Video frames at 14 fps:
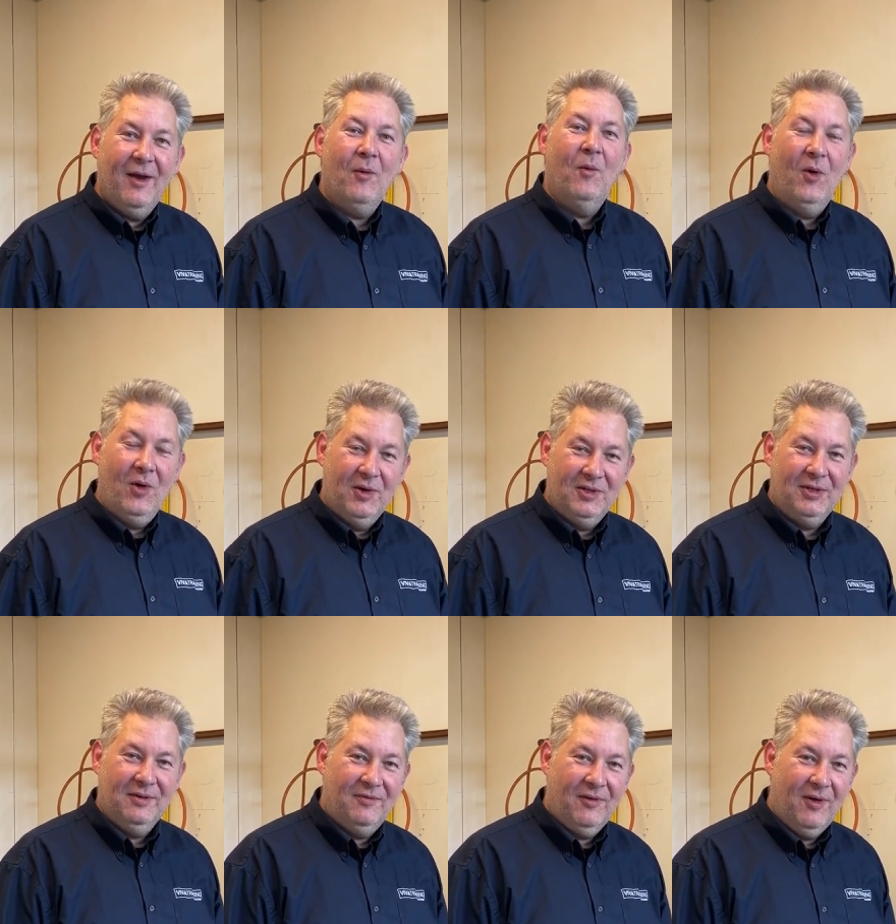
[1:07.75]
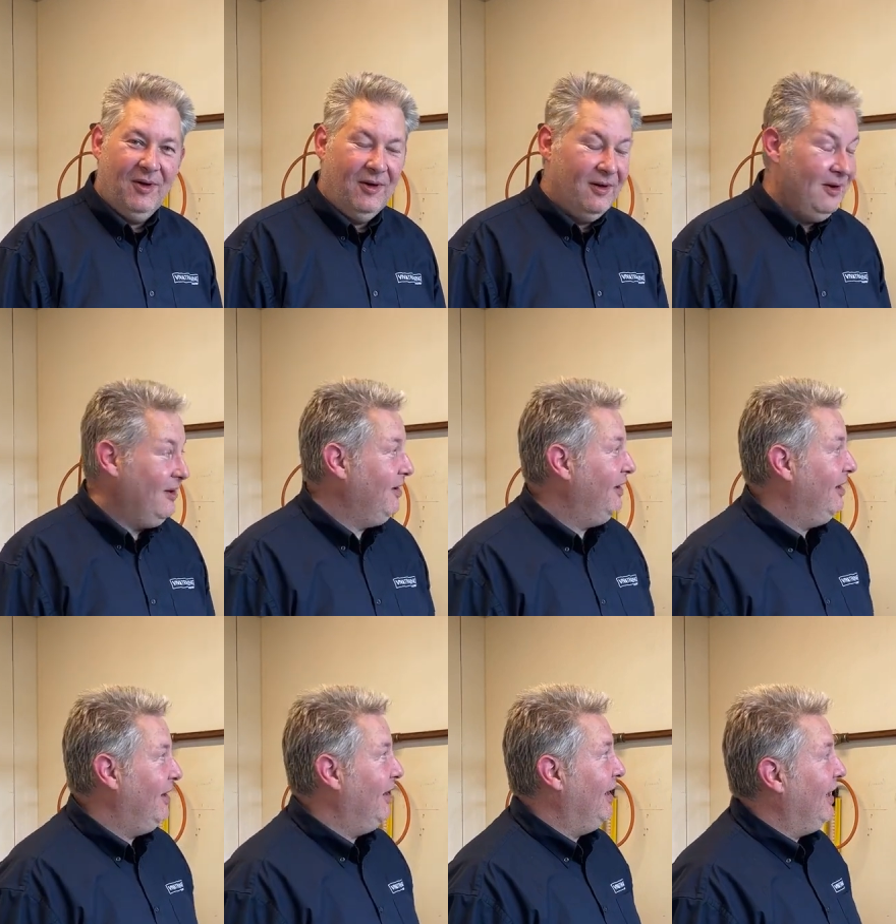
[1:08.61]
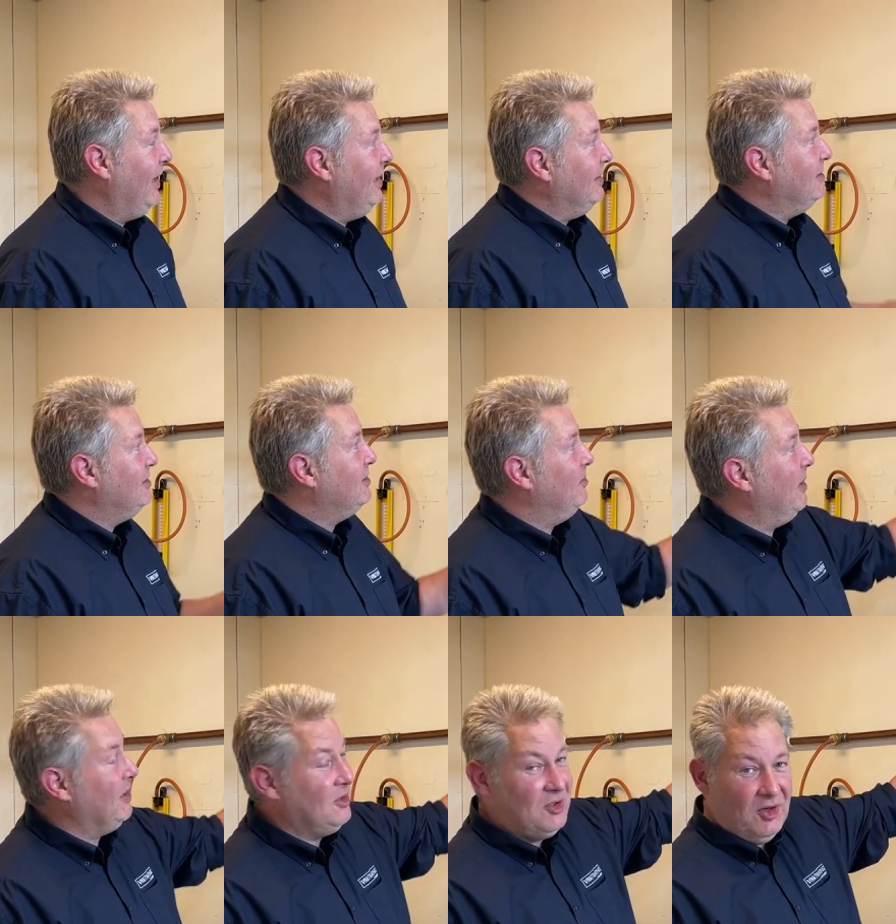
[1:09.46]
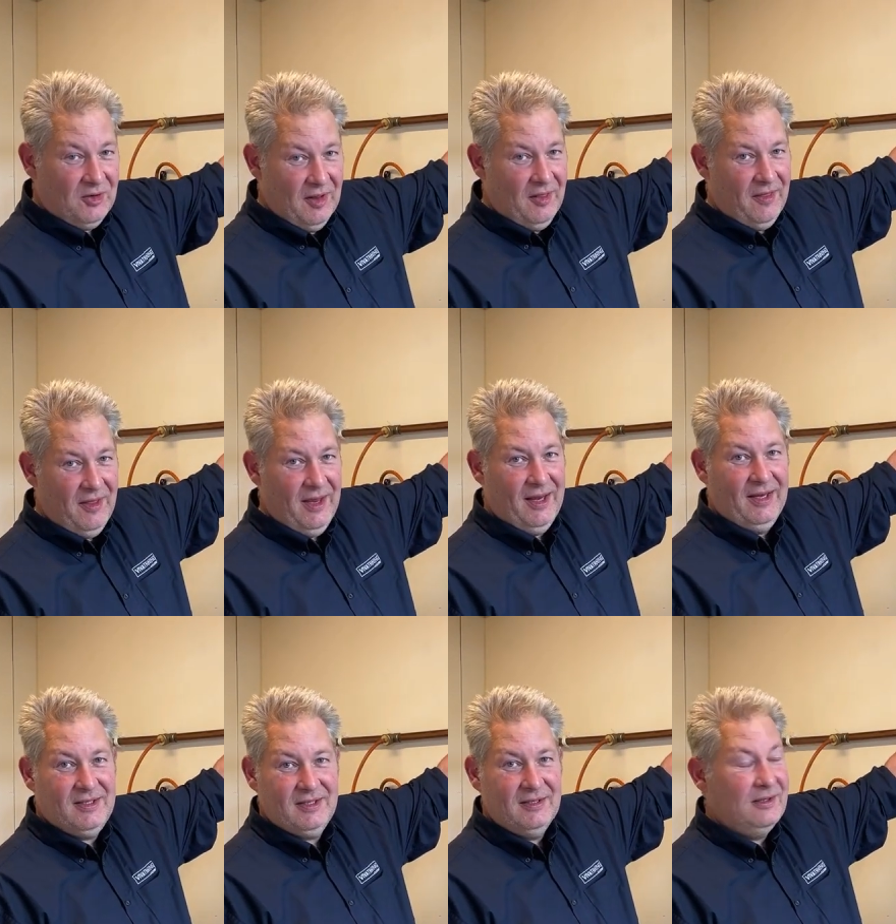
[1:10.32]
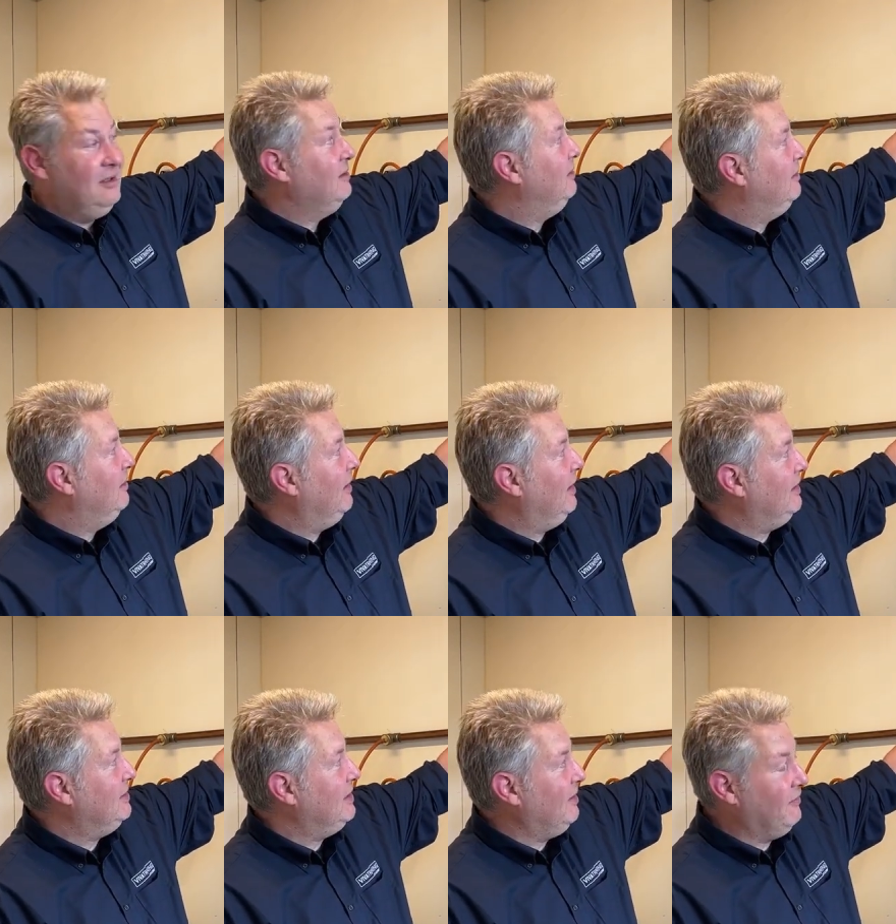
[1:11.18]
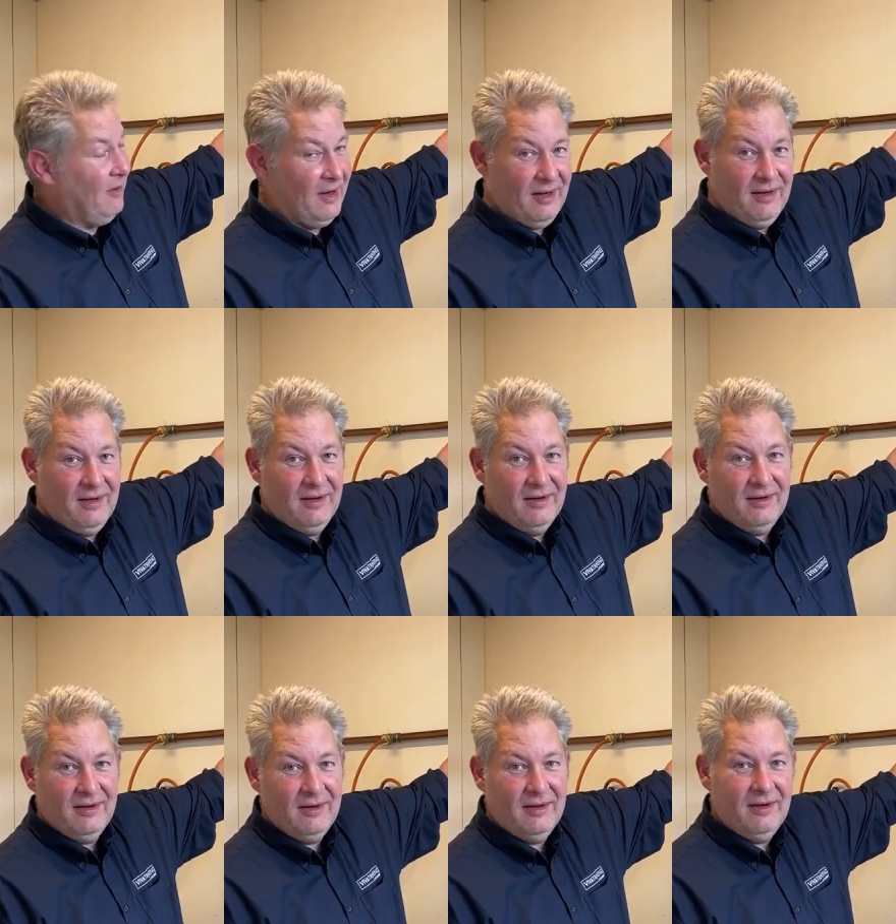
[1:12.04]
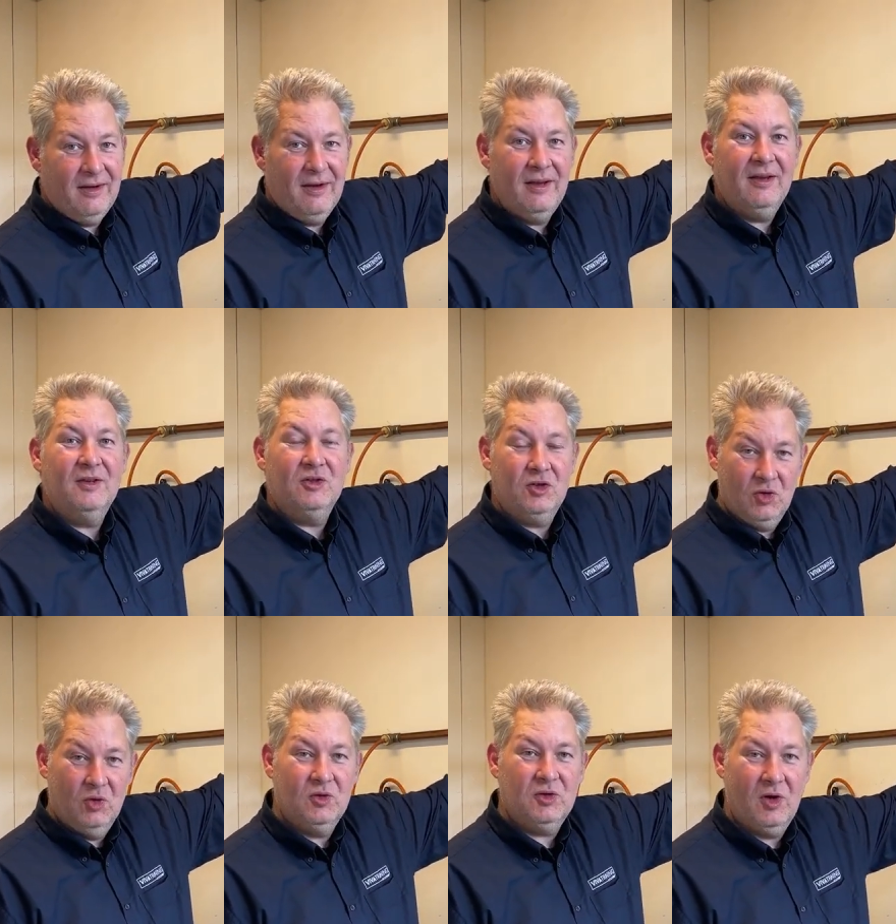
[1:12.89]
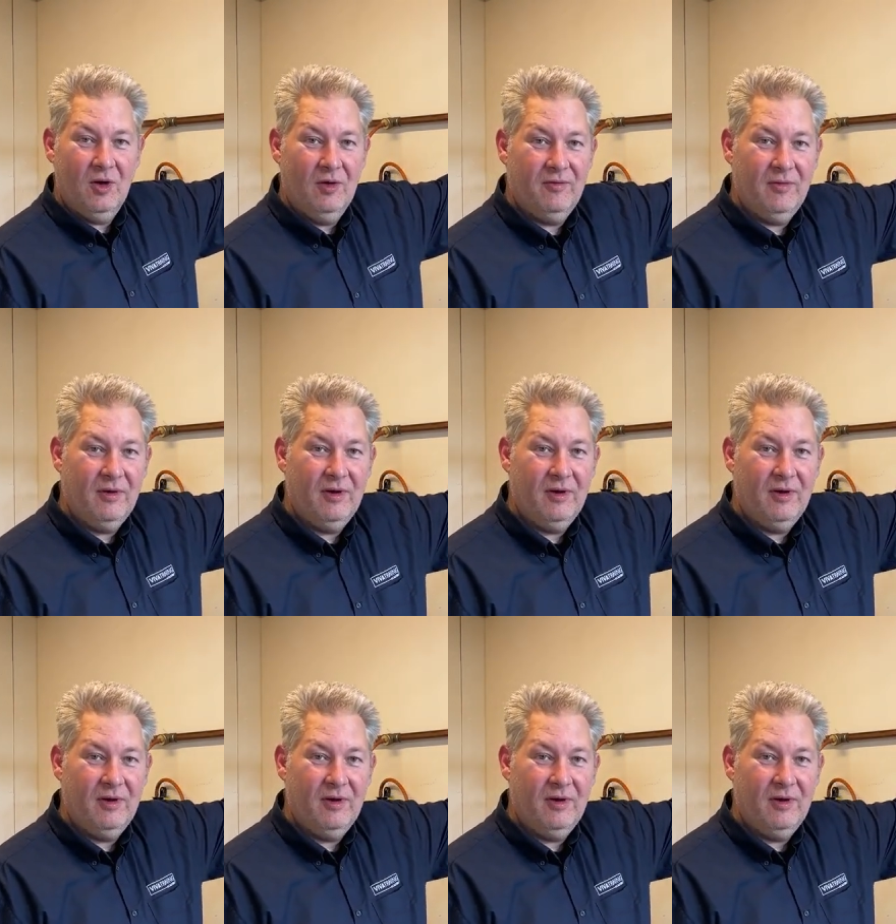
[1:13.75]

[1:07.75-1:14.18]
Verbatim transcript: What is it for? It is to make sure that this PCB shuts off.